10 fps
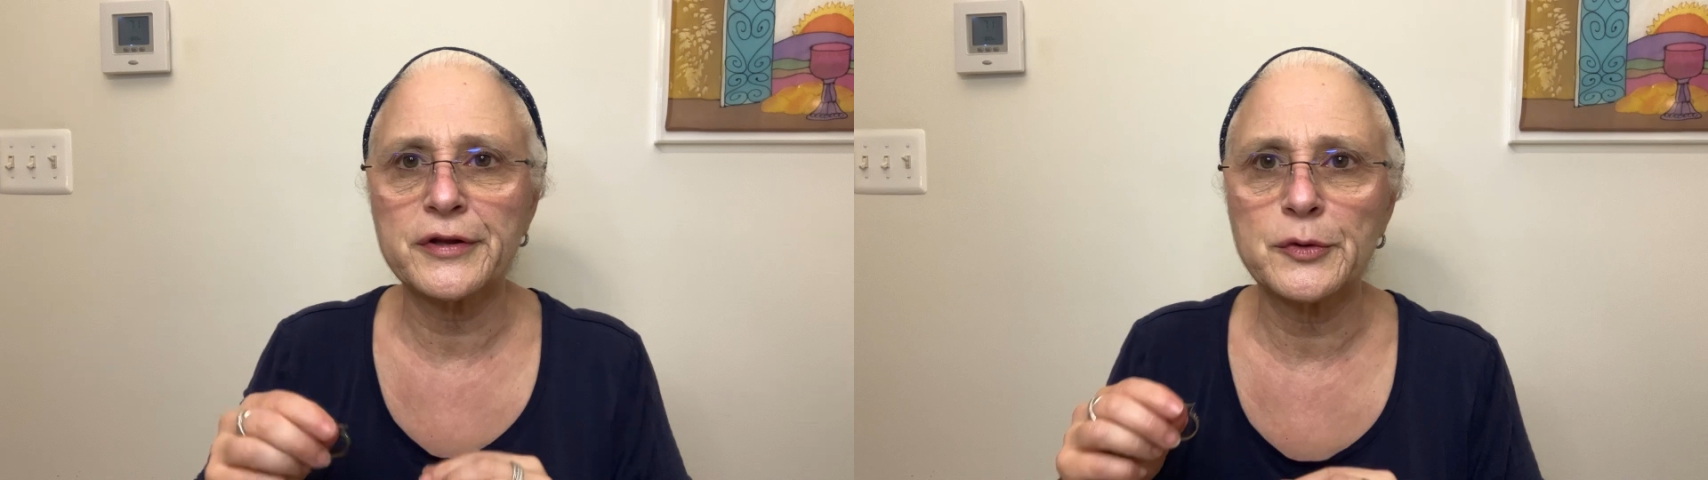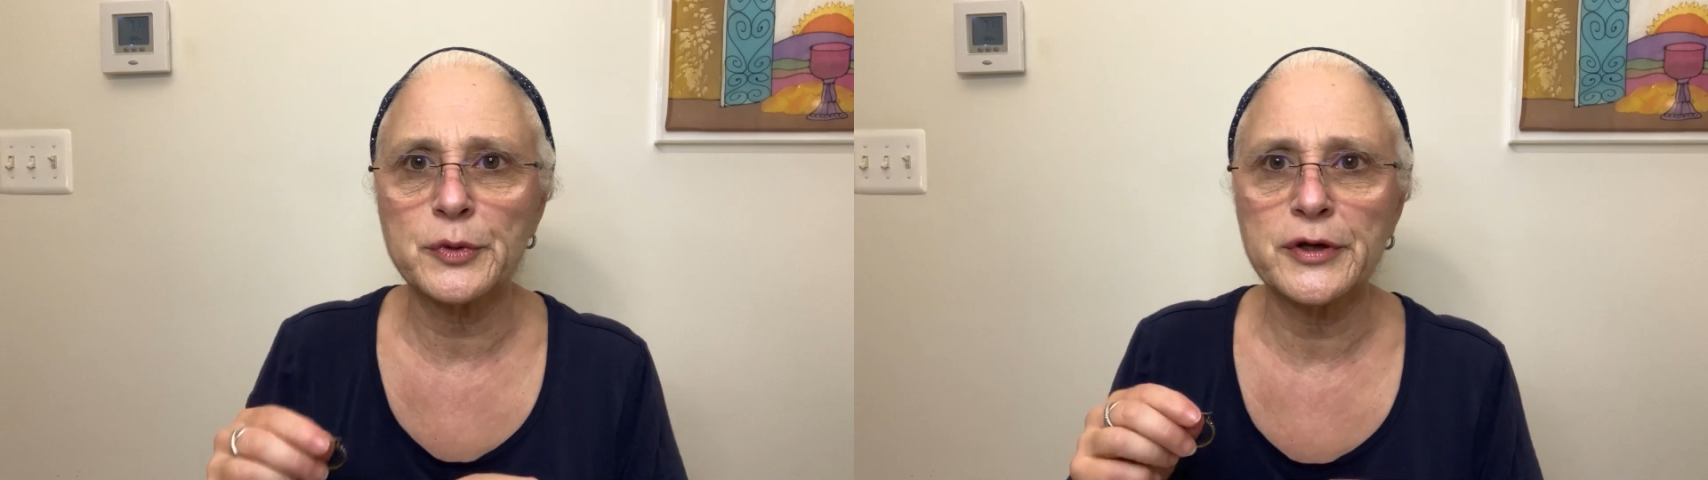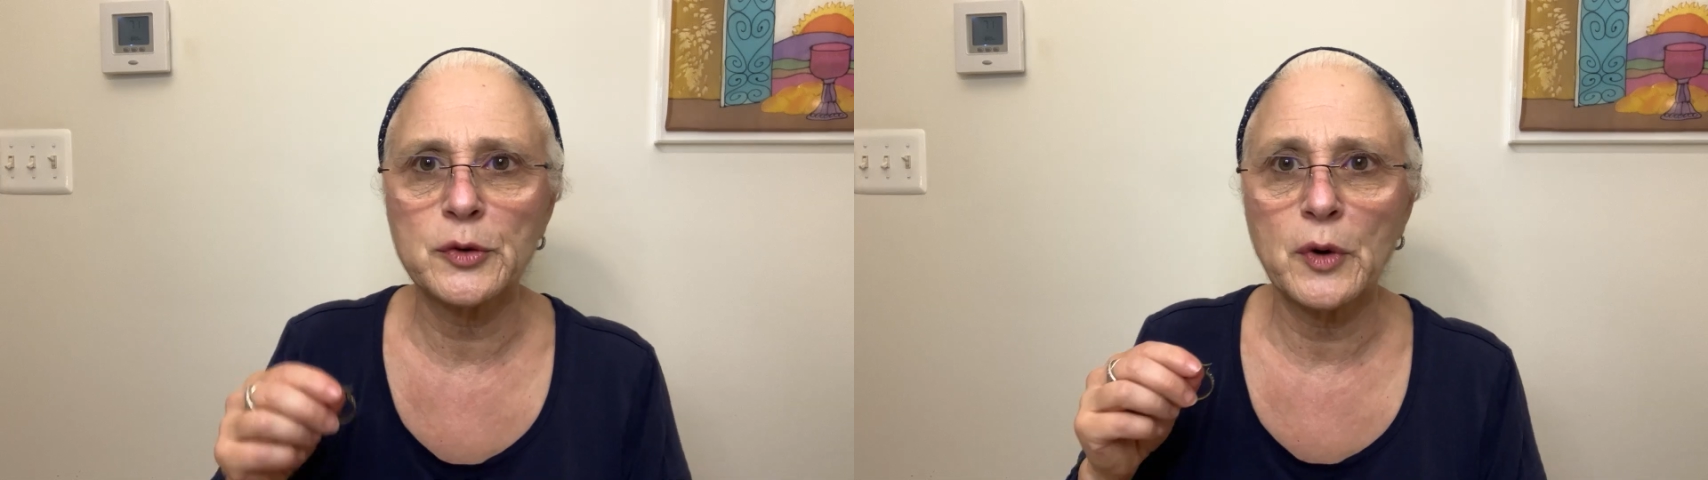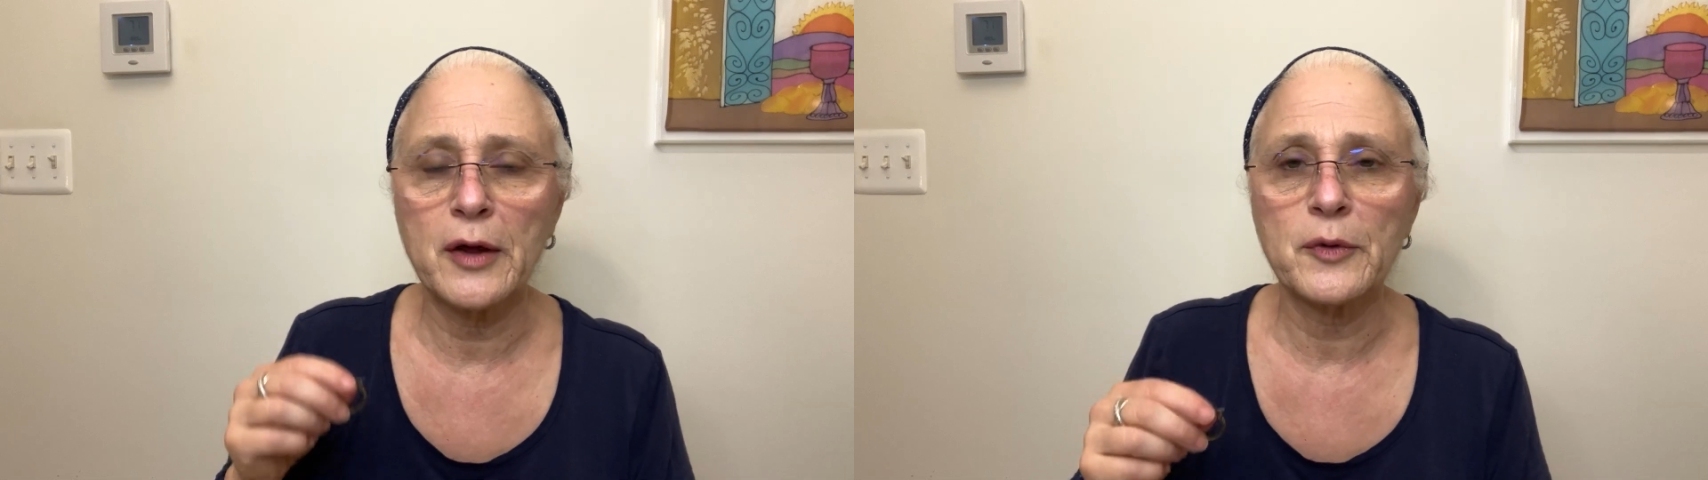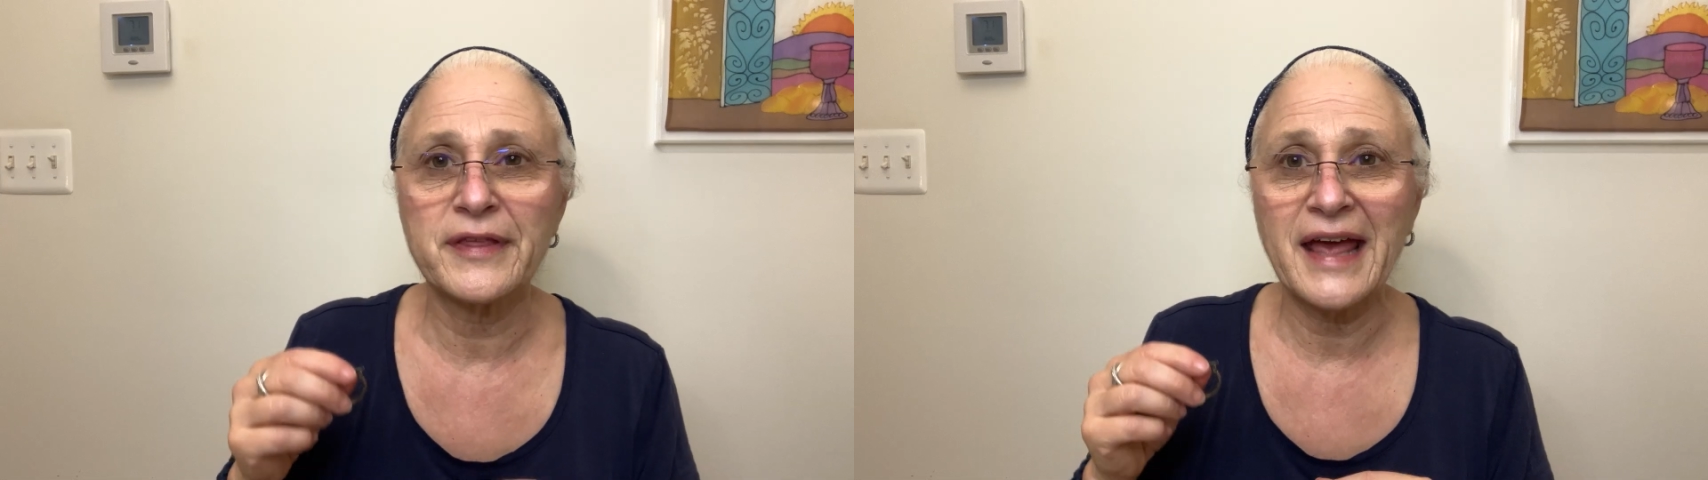really well
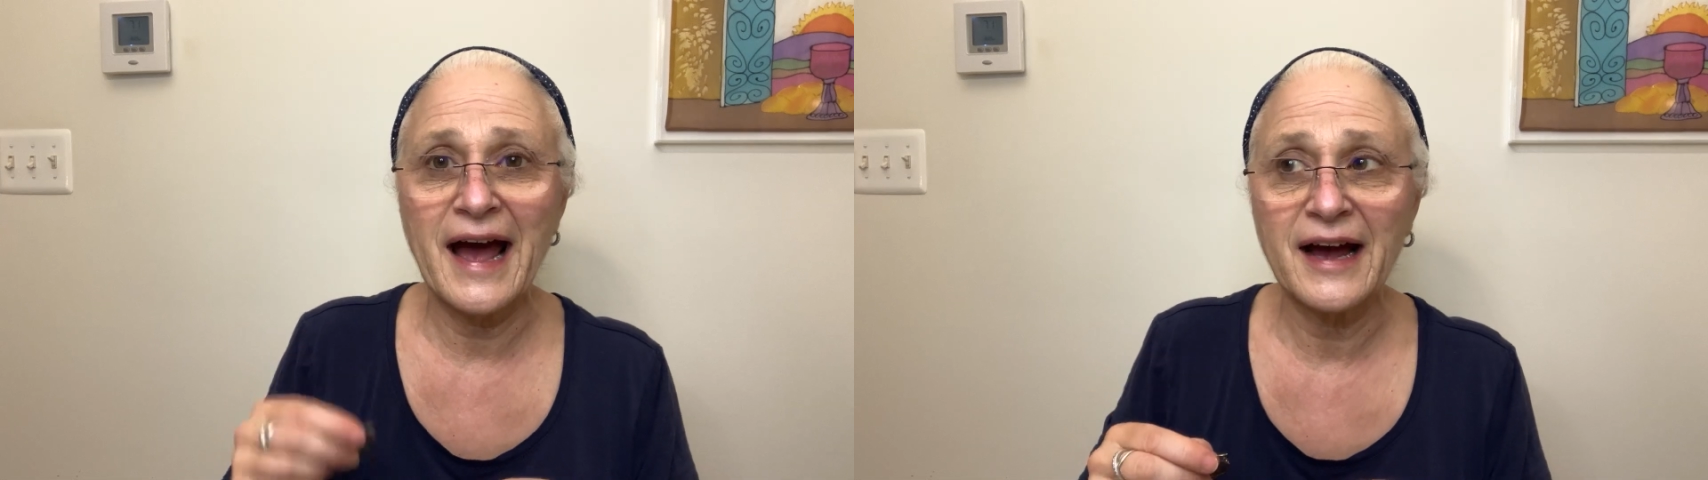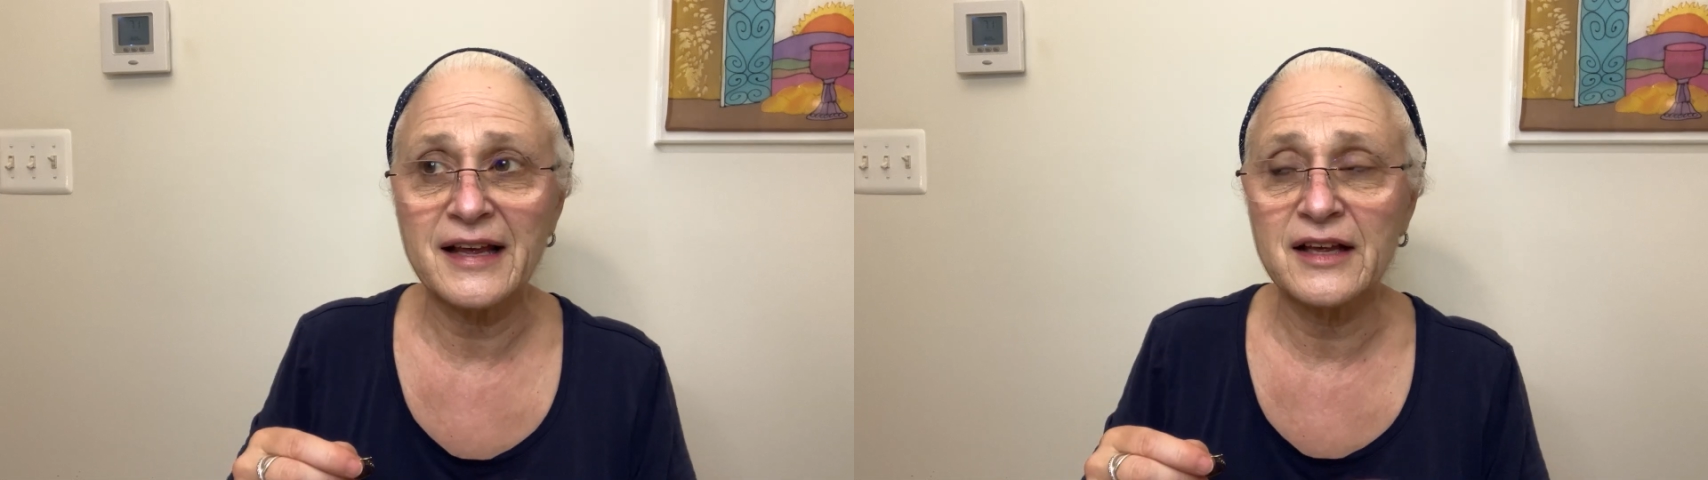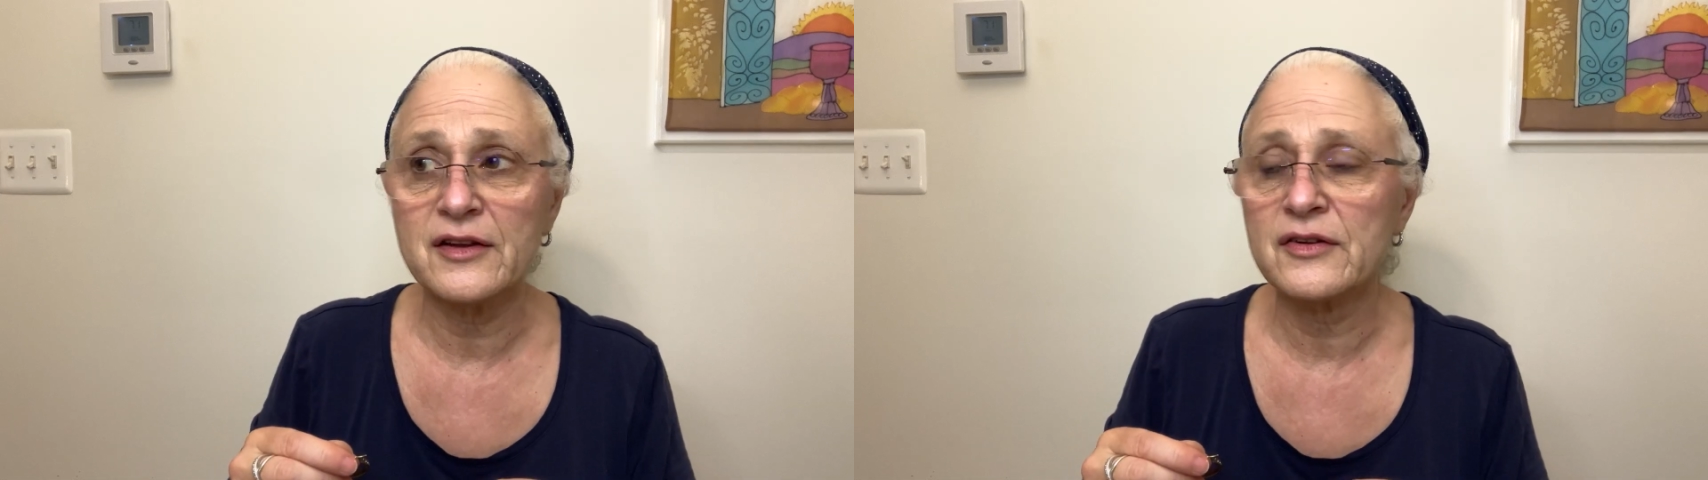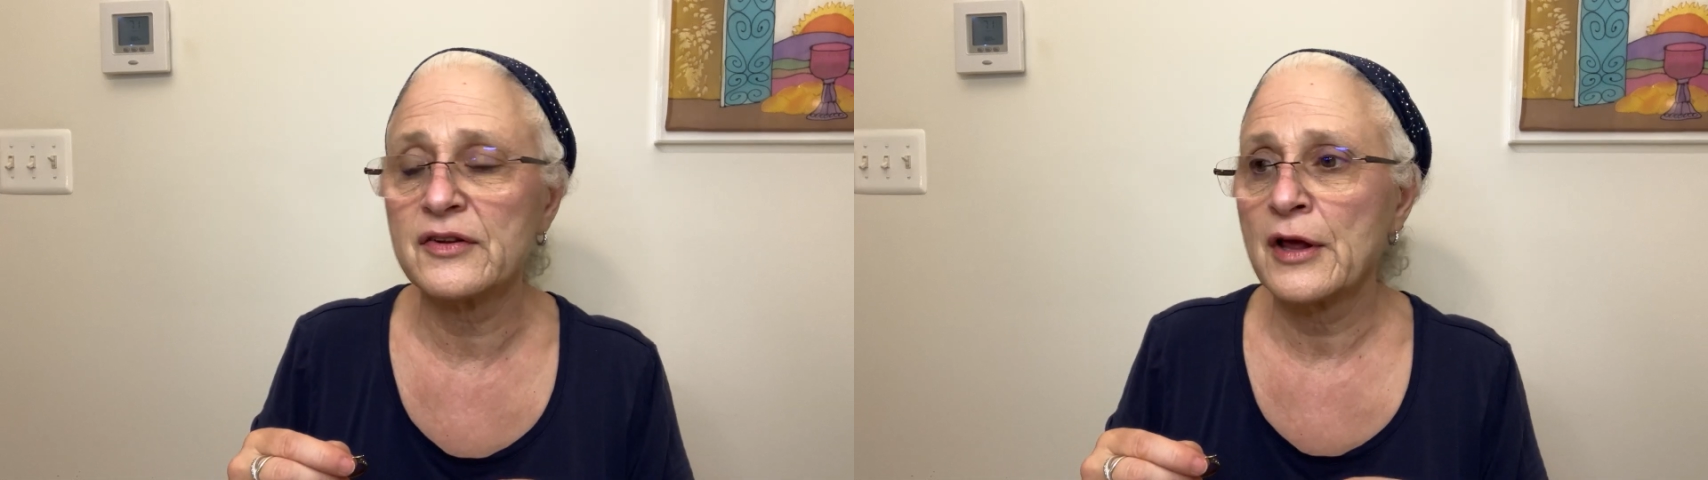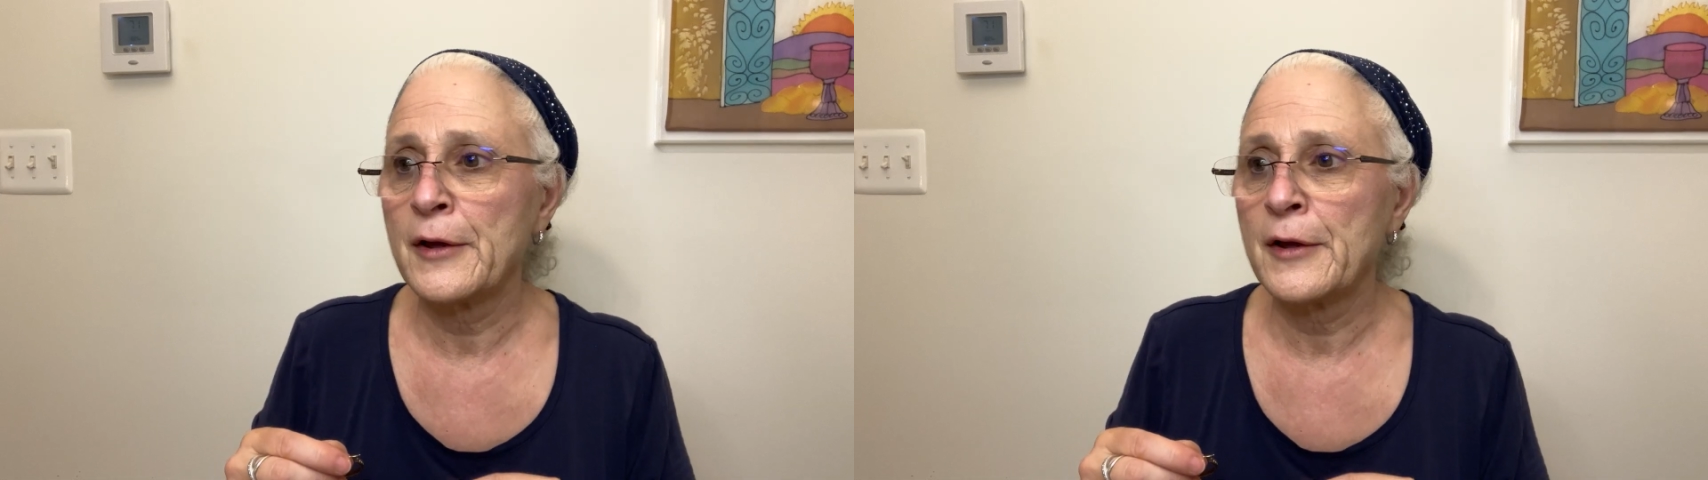with khakis